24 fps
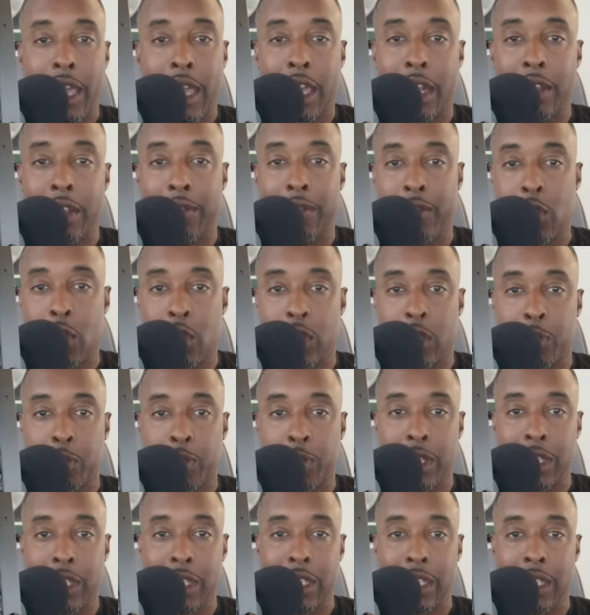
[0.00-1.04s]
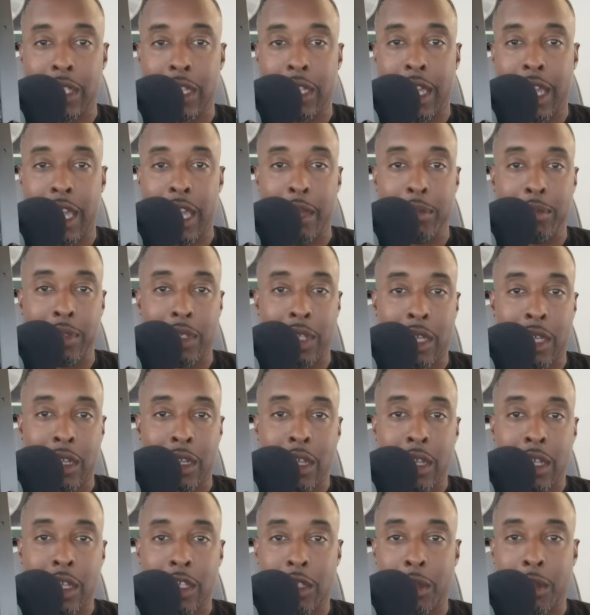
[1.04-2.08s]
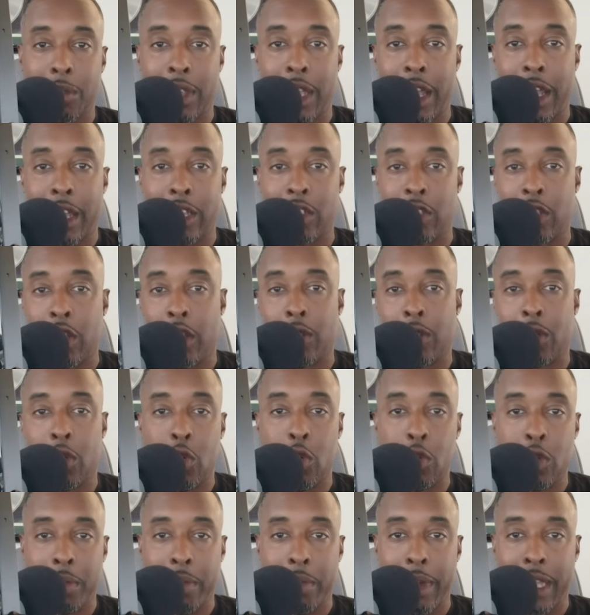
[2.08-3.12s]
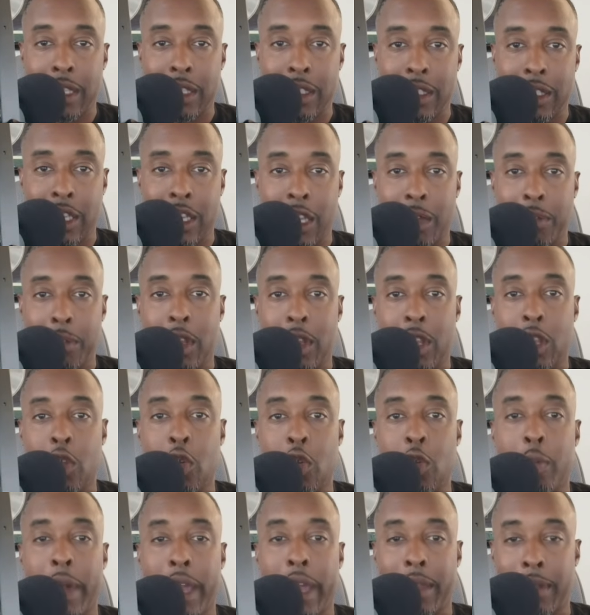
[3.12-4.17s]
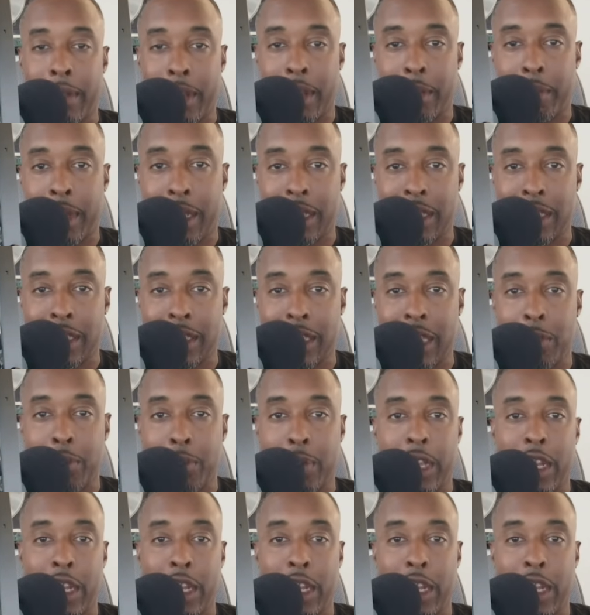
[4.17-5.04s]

and of course the preseason games, and some thoughts on who can make the team and who might not make the team.